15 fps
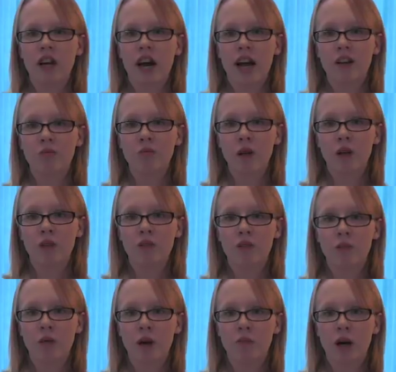it hadn't been
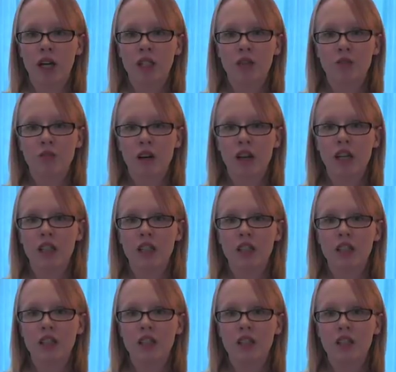for my best friend,
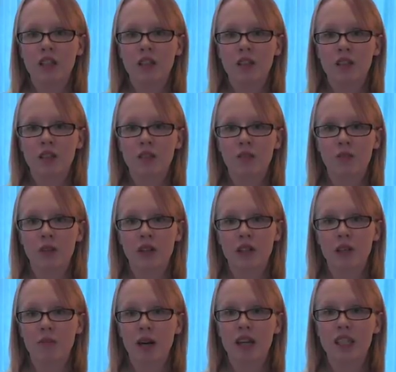
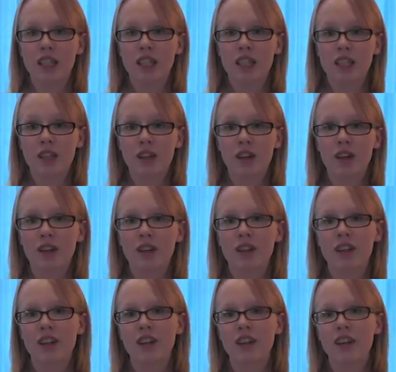really my sister,
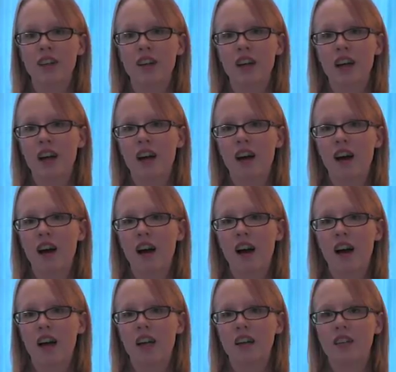
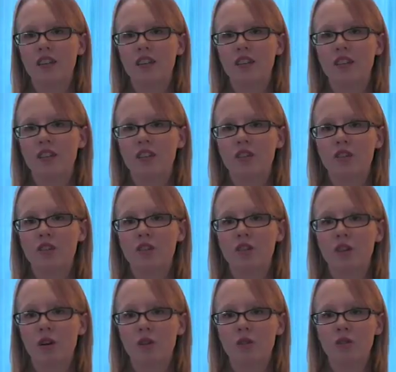I
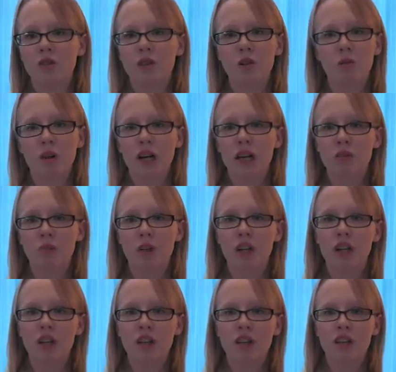don't know where I'd
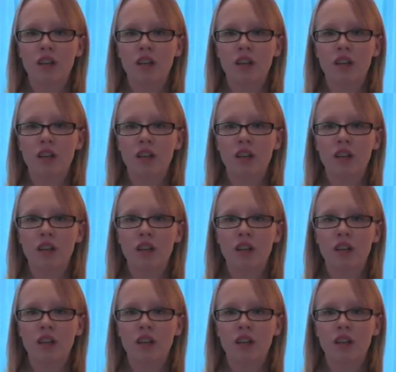be.